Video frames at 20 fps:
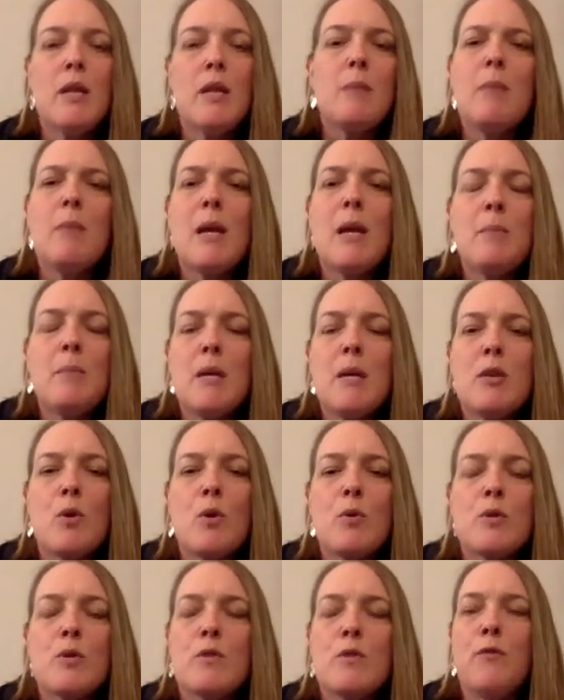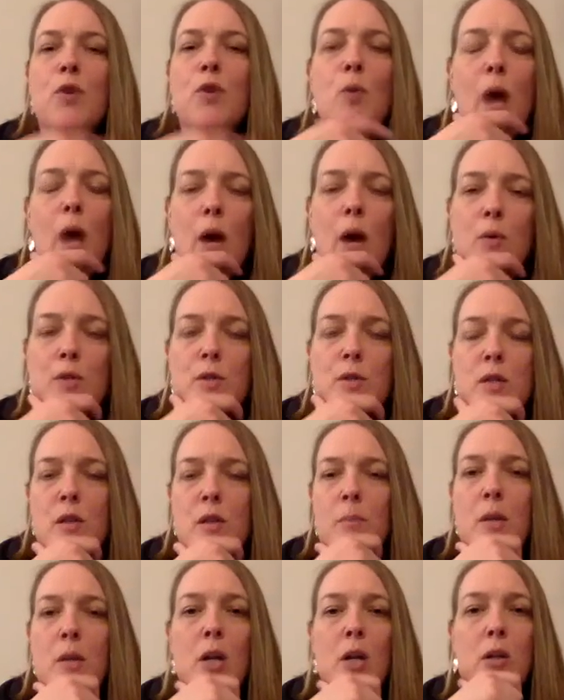then maybe those few hours in
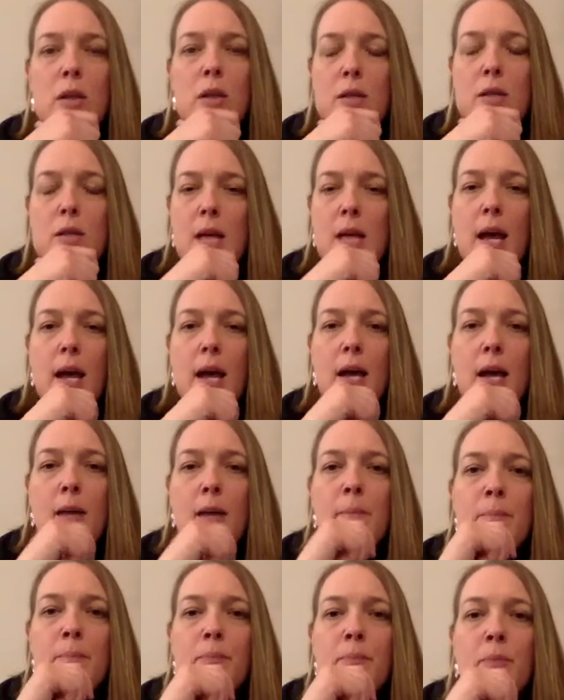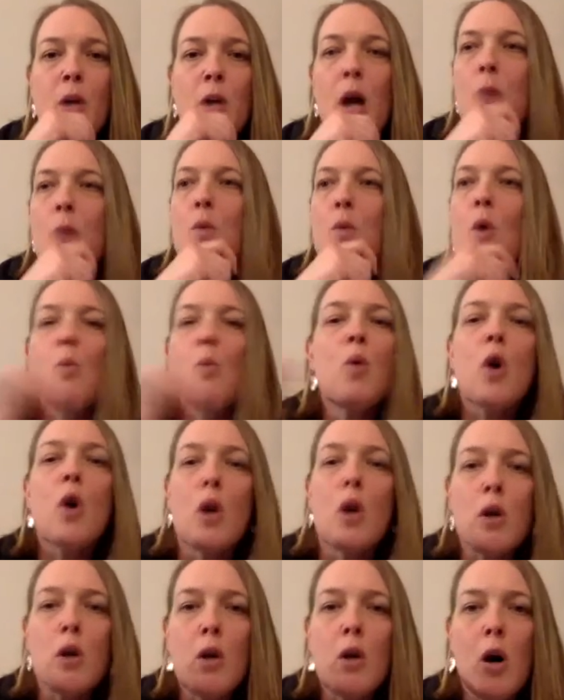the middle of the day, I won't work.